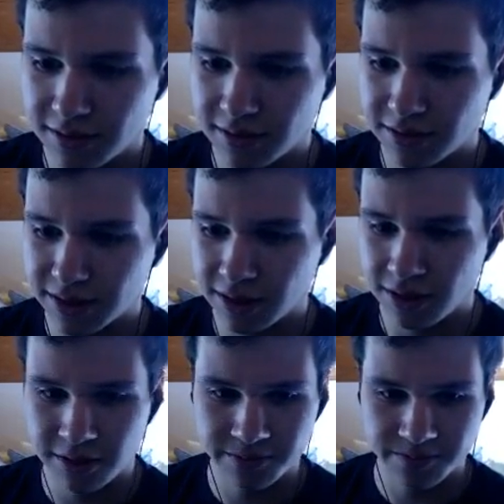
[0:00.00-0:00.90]

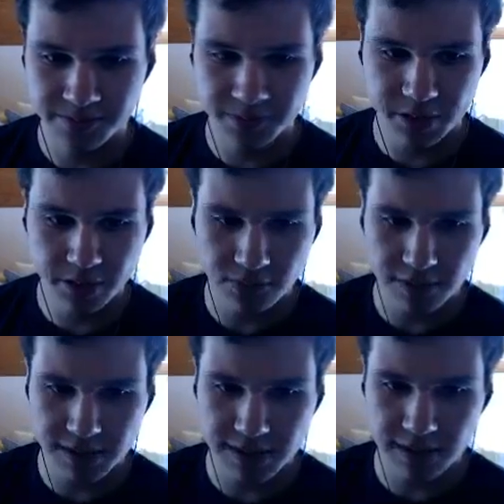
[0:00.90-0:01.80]
So, don't
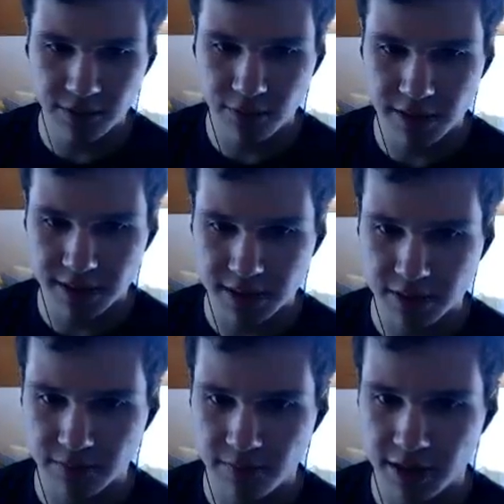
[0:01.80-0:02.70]
really see a reason as
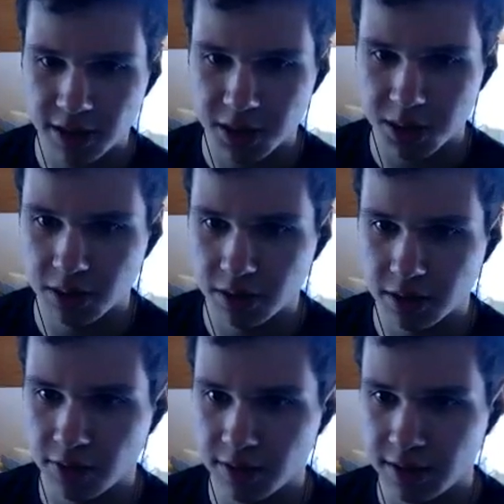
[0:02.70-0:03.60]
to why I should
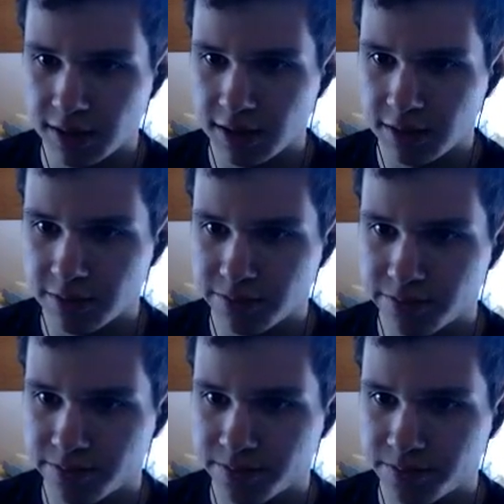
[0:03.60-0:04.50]
go in there.
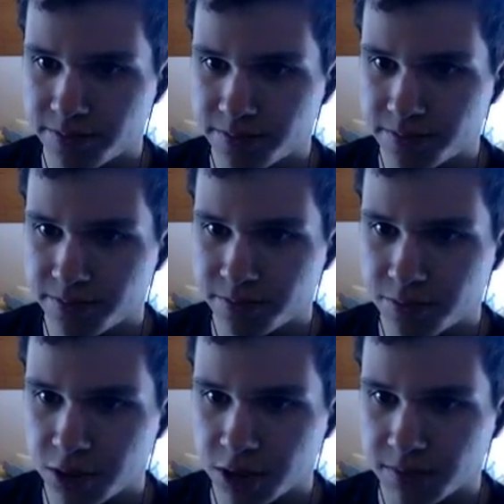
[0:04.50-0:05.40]

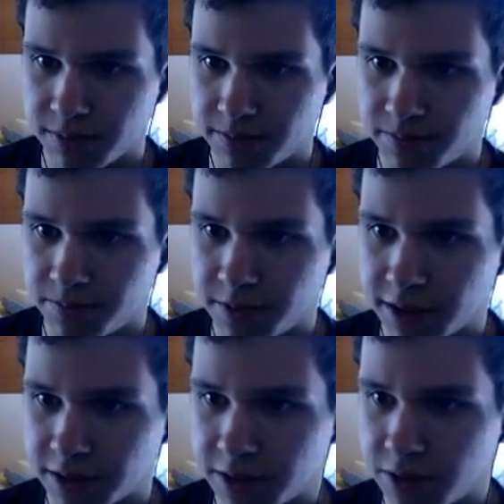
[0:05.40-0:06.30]
Just be,
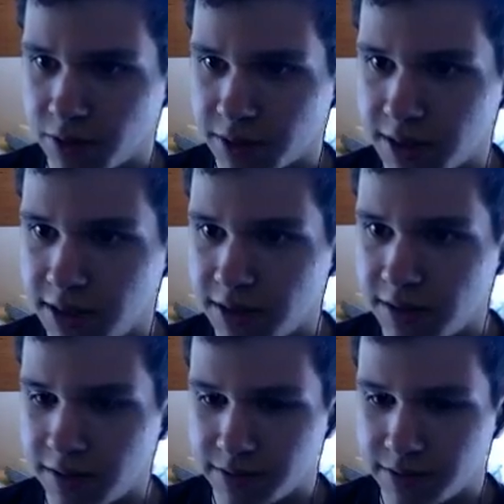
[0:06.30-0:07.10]
like, suicide.